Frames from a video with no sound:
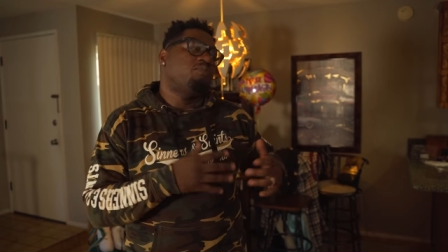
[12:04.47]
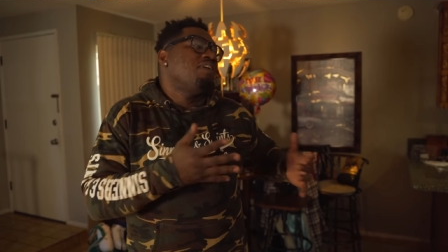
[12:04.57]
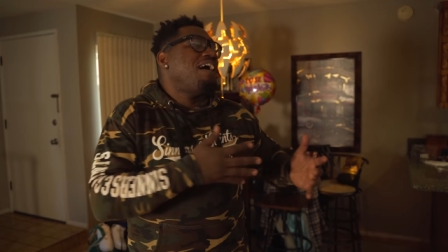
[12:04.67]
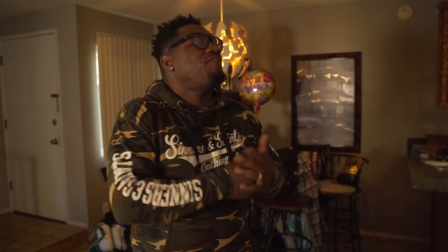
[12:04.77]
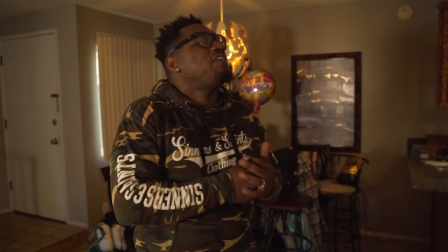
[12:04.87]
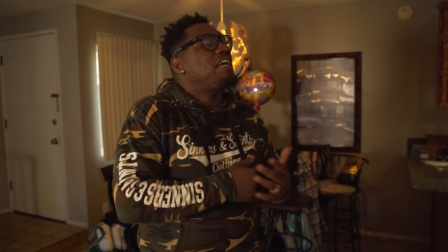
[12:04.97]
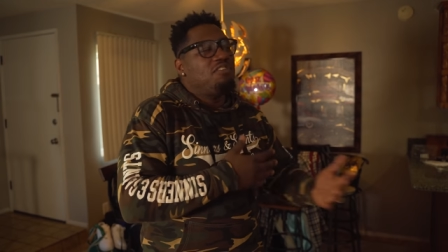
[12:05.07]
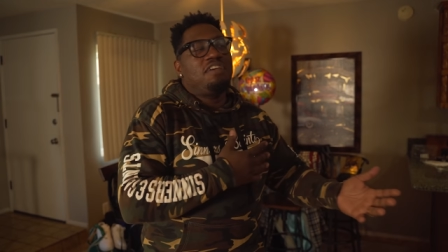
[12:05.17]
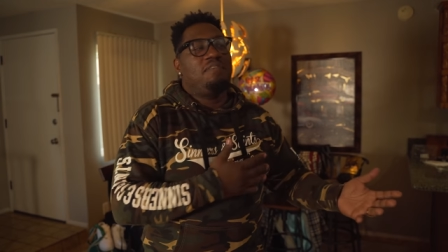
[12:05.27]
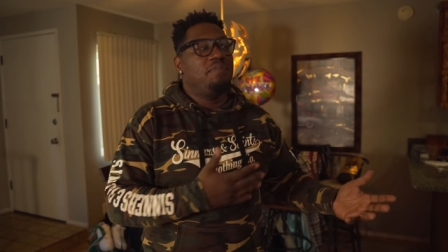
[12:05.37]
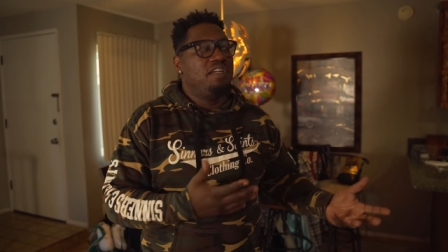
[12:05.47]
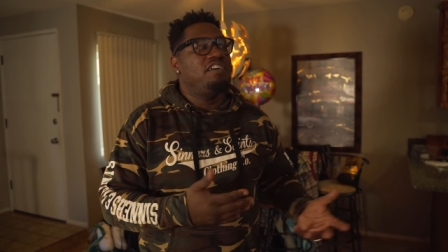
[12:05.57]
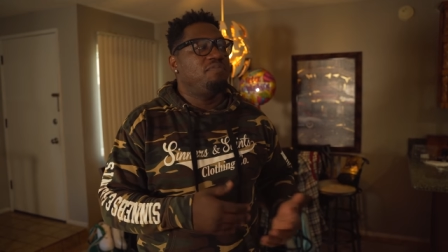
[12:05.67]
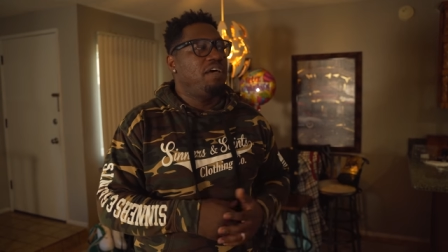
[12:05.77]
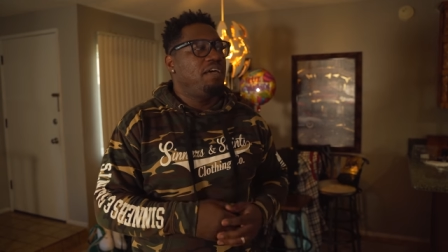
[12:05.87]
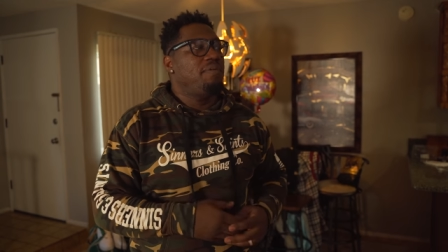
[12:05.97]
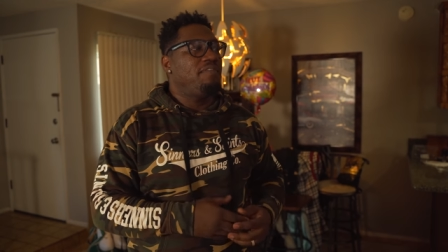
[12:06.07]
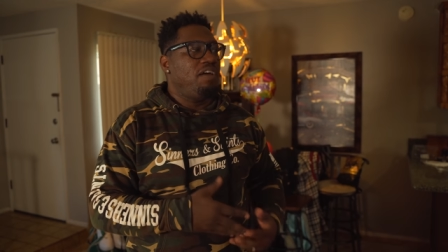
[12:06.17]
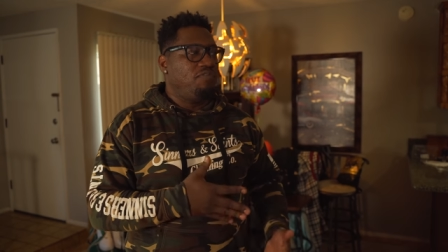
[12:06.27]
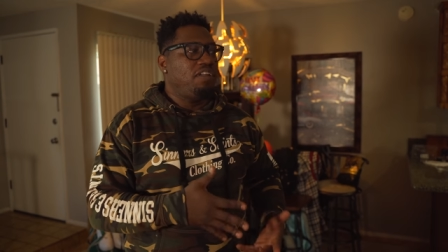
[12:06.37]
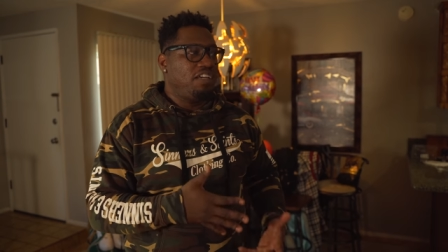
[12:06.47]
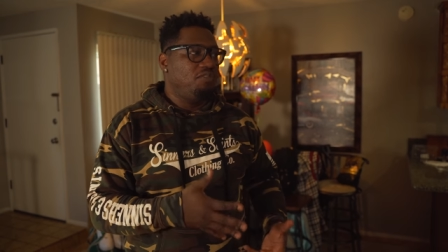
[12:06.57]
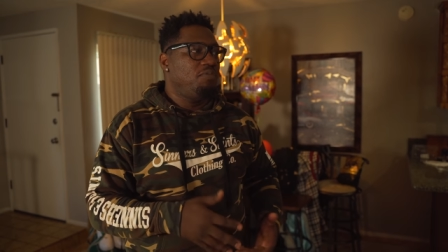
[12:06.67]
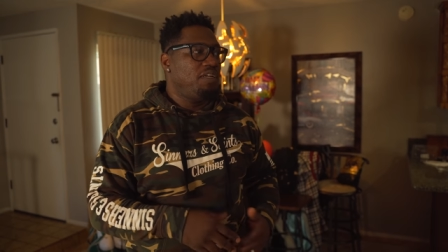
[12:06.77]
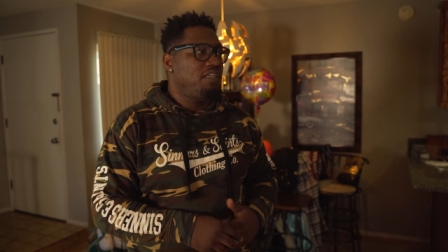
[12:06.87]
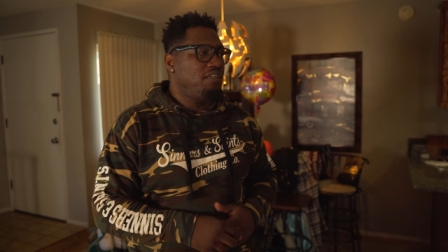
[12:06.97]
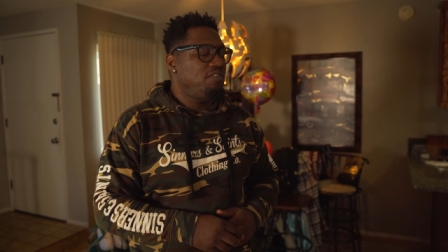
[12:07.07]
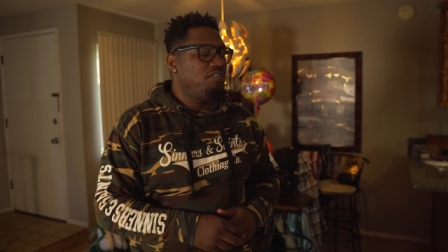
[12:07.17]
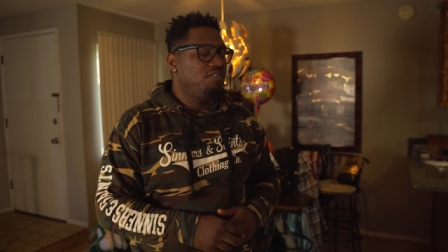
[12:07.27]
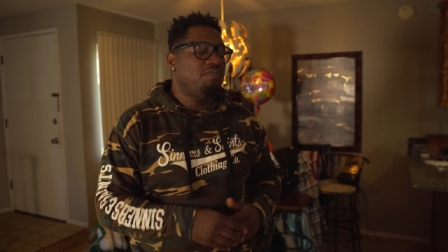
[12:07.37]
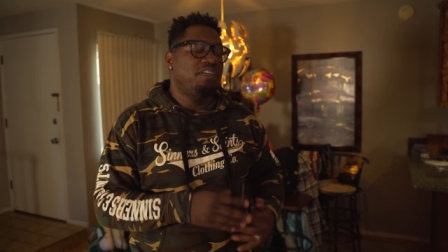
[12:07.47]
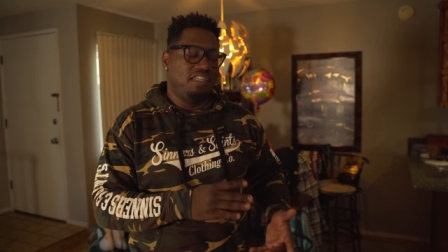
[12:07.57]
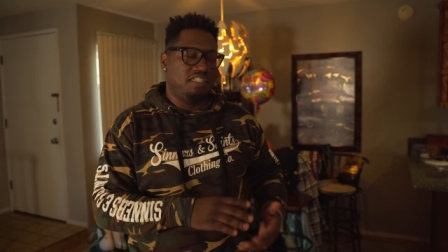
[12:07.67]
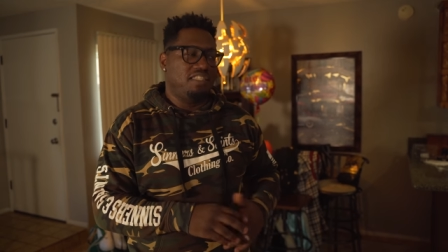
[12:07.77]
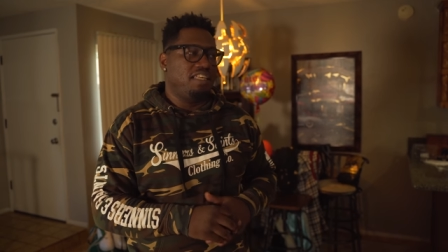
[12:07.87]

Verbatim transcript: I feel like you gave them enough, babe. I, I feel like you really you, you, really did your